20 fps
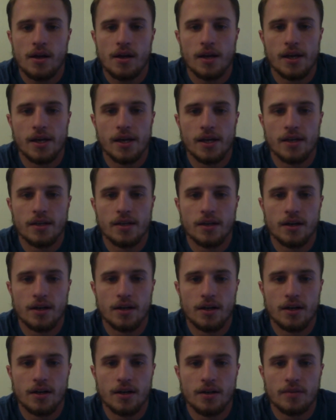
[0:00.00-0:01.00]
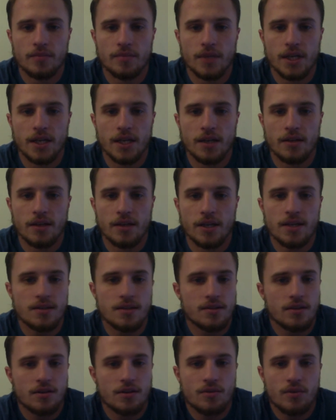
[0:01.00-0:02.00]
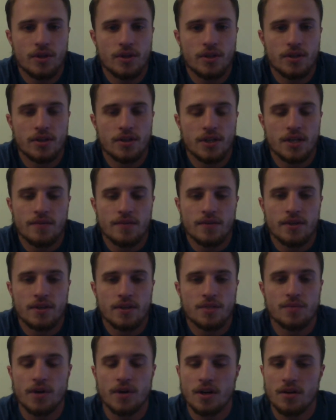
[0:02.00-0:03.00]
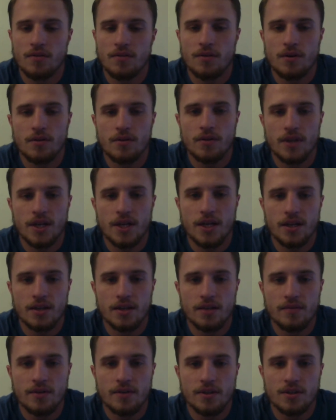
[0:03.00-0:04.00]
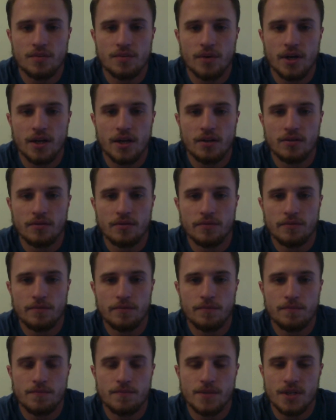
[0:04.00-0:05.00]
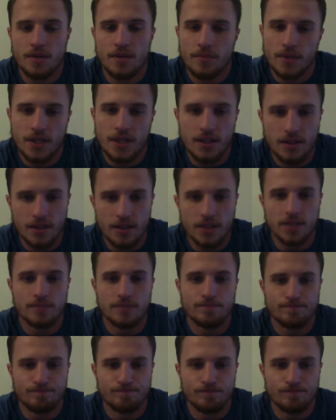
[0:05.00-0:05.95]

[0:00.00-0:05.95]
And he stuck with it, even in spite of all that, even in spite of something that